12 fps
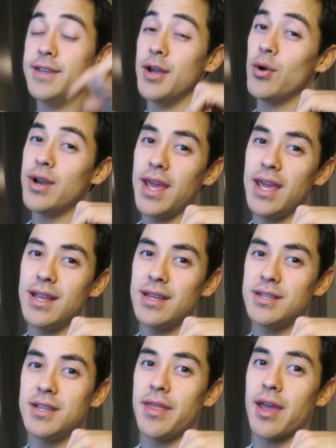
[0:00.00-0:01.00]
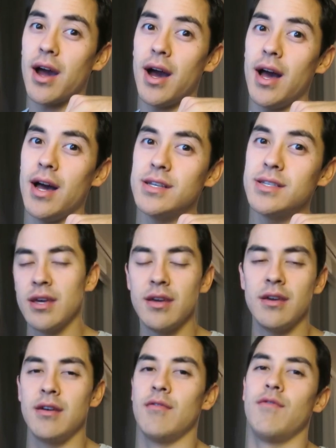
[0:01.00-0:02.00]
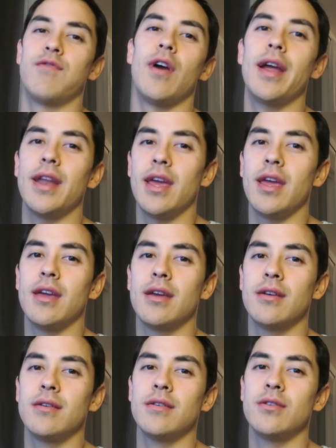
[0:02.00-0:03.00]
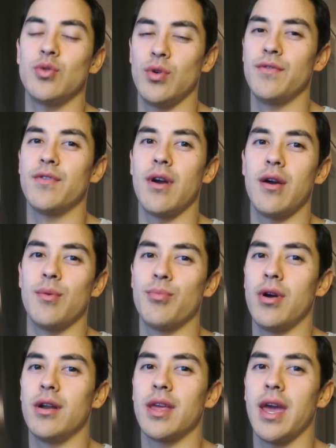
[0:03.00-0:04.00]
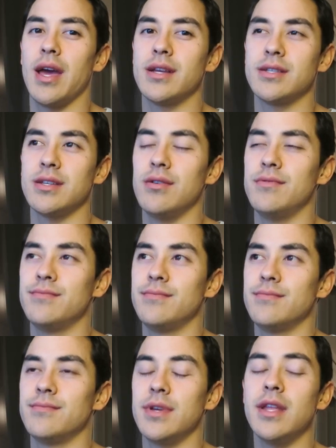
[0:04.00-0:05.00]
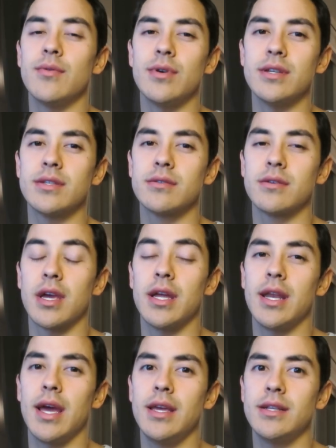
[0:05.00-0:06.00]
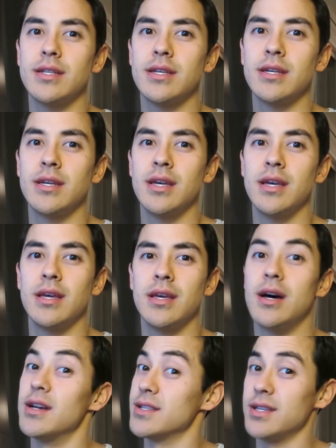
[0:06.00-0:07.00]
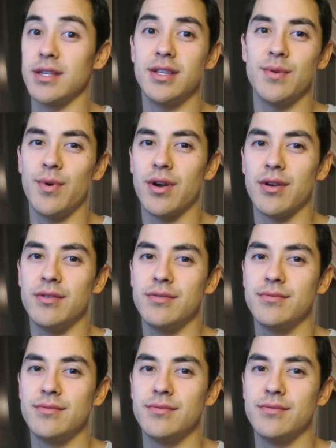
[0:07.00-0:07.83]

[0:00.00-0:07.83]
donate to the cause. Friday, 24 hour broadcast. So, anyways, good night. I'll see you tomorrow.